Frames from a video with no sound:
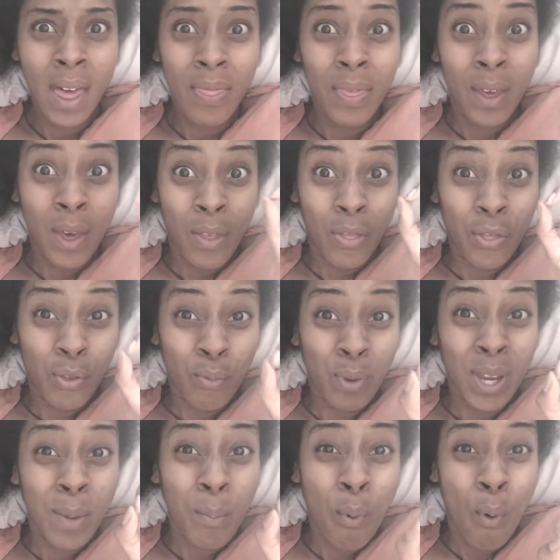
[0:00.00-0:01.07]
the
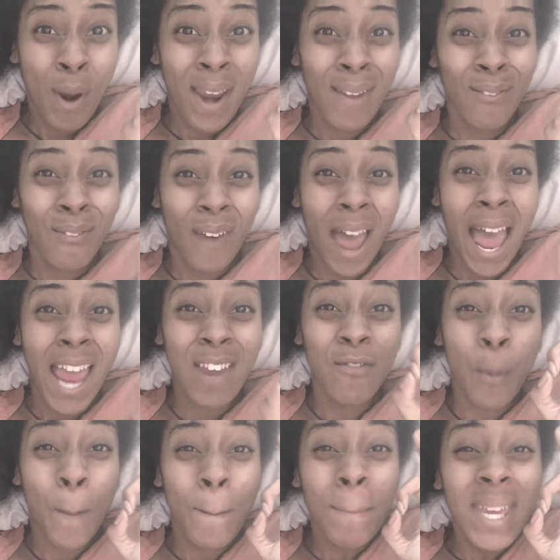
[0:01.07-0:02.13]

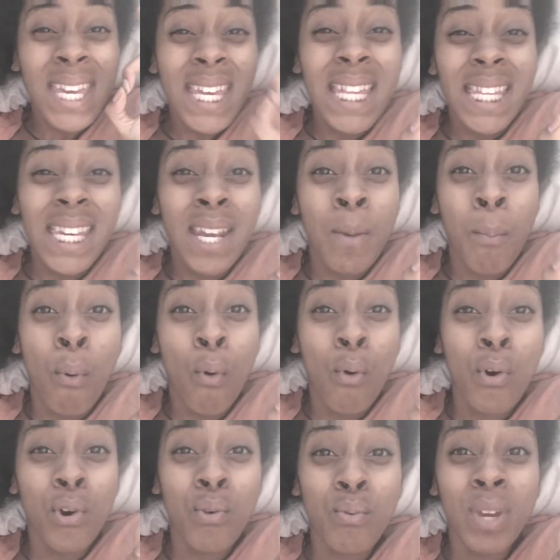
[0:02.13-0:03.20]
3.5 million
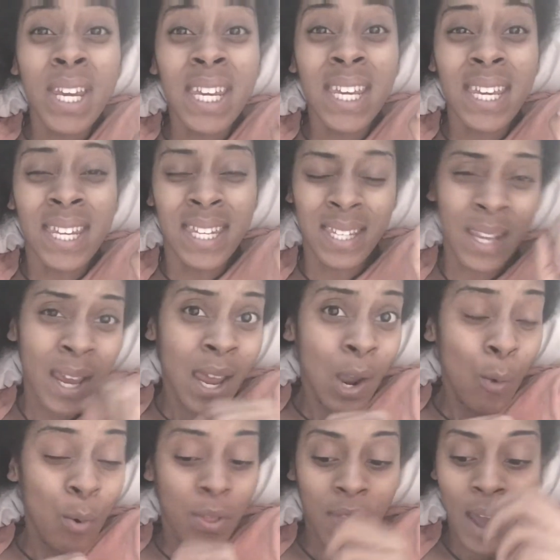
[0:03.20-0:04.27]
Puerto Ricans
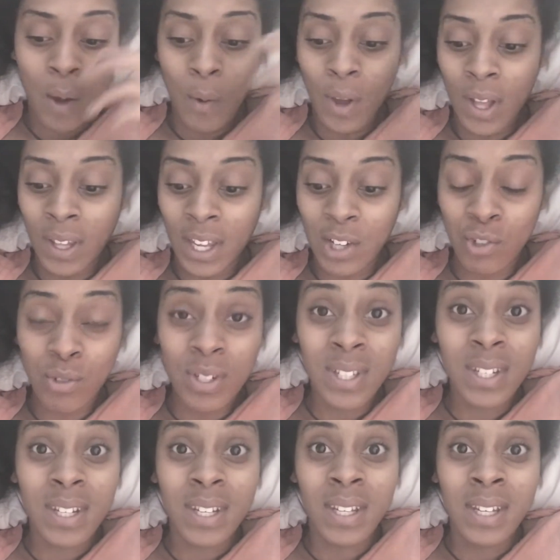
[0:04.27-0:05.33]
without
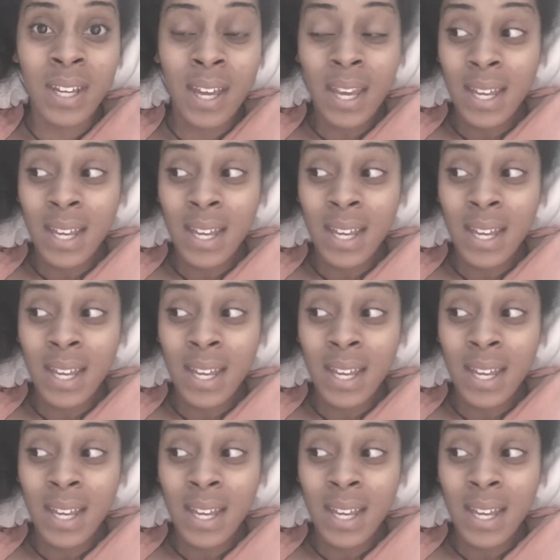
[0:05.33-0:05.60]
electricity?